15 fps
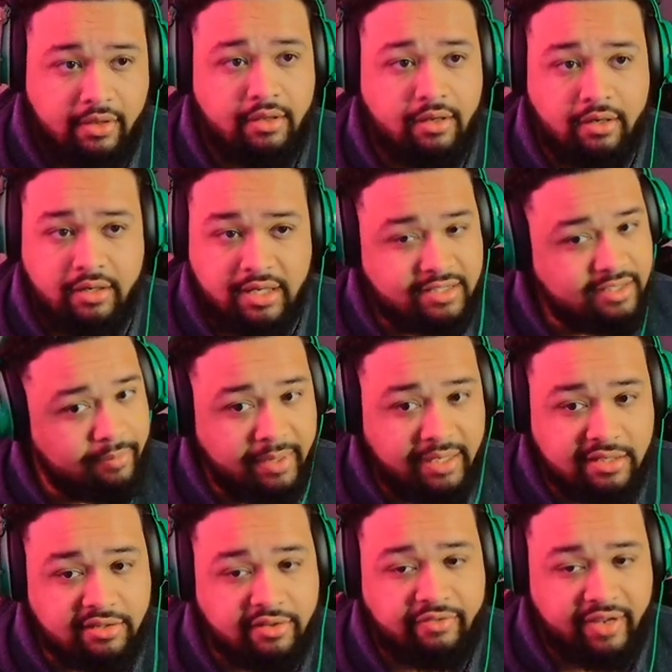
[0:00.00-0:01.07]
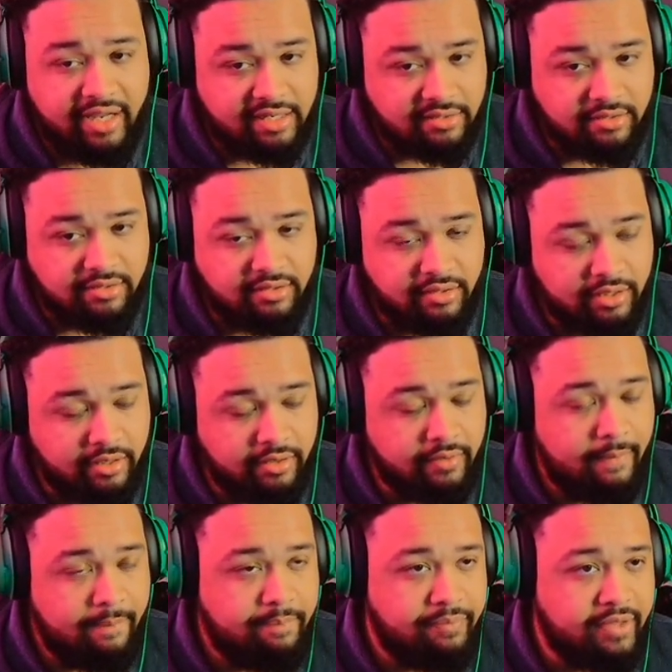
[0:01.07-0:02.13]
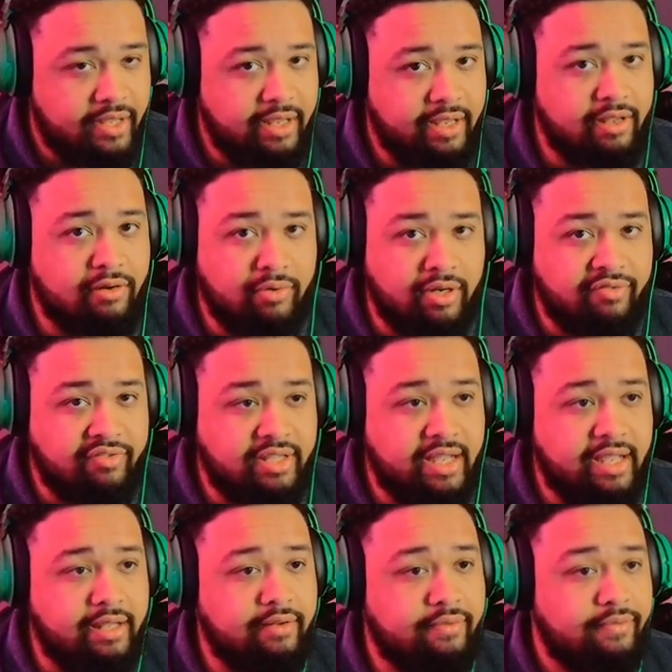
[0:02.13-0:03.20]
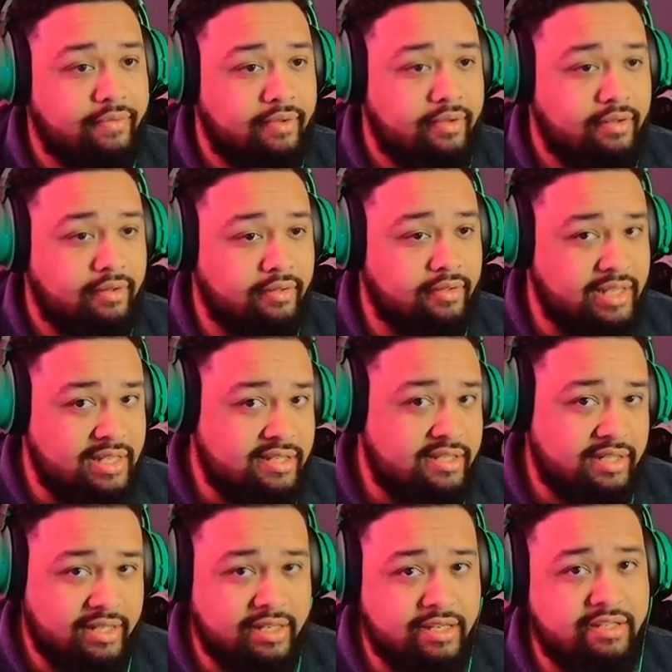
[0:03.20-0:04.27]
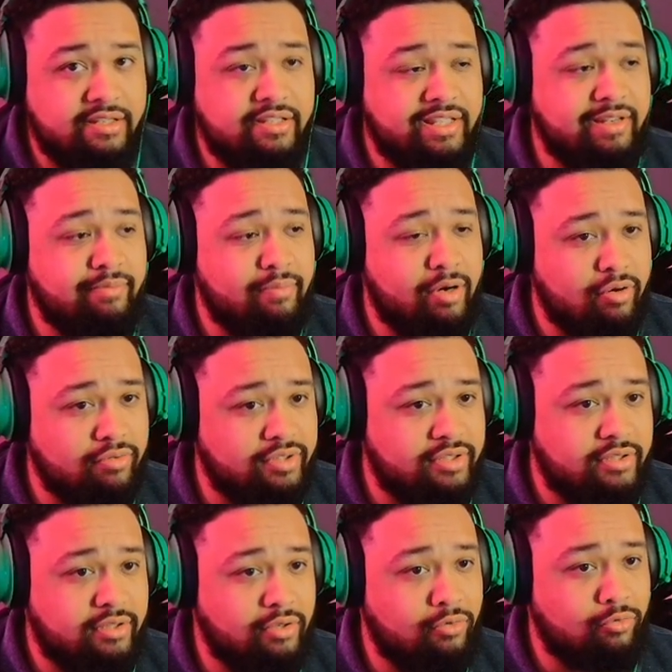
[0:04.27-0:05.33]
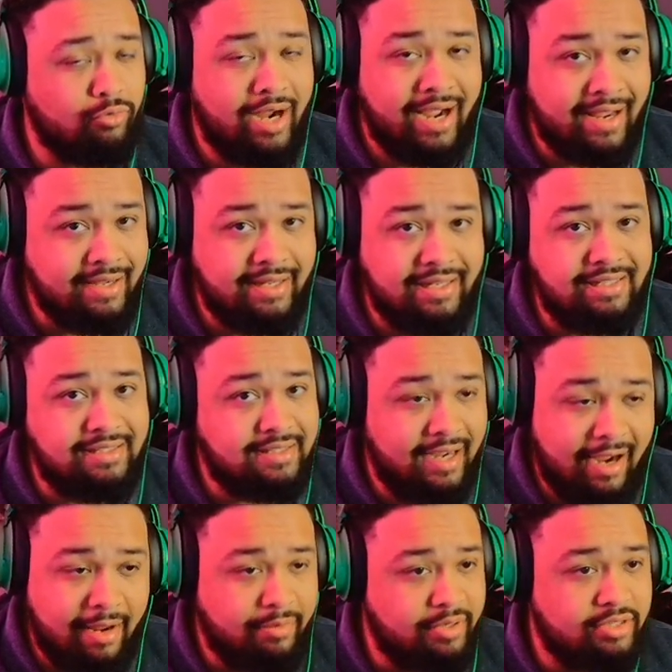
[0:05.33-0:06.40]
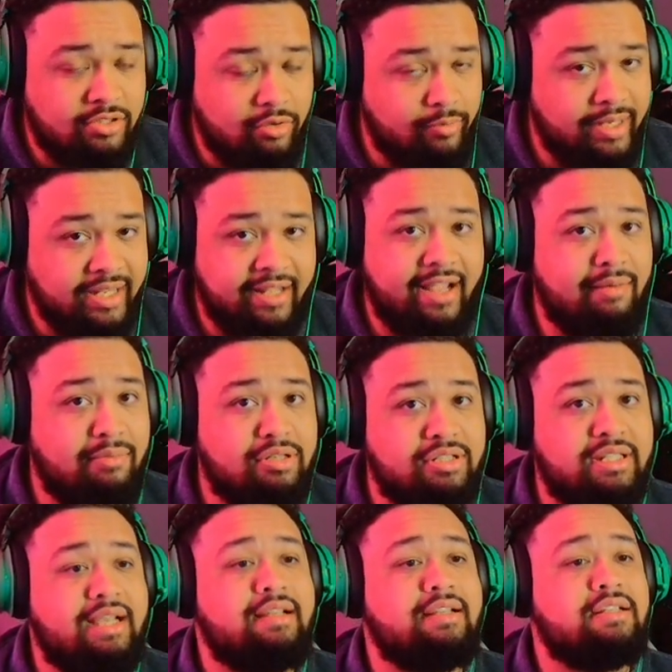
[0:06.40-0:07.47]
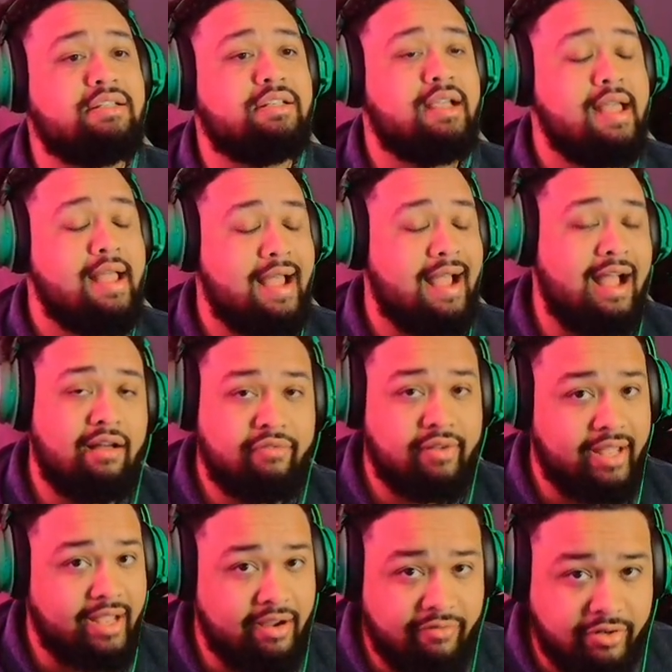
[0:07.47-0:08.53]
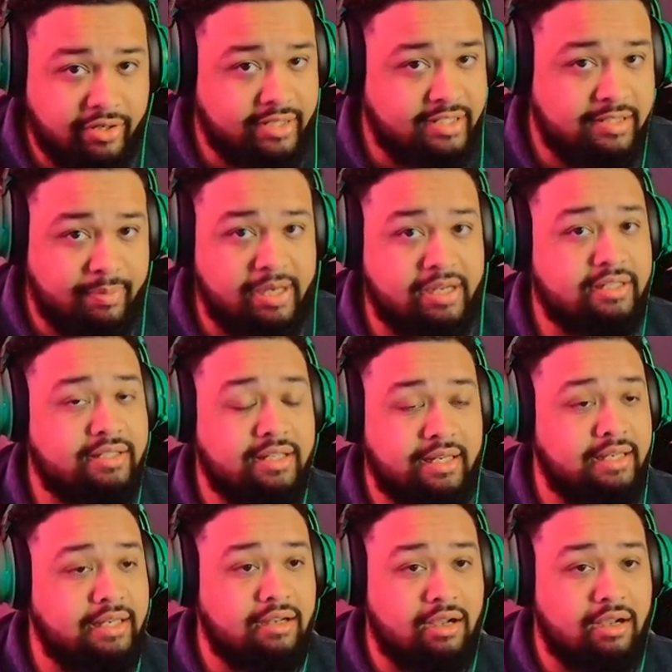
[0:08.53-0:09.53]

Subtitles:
doesn't mean it's the fastest to get. And with that, this is the most grindy, time-consuming camo challenge I've ever experienced in any Call of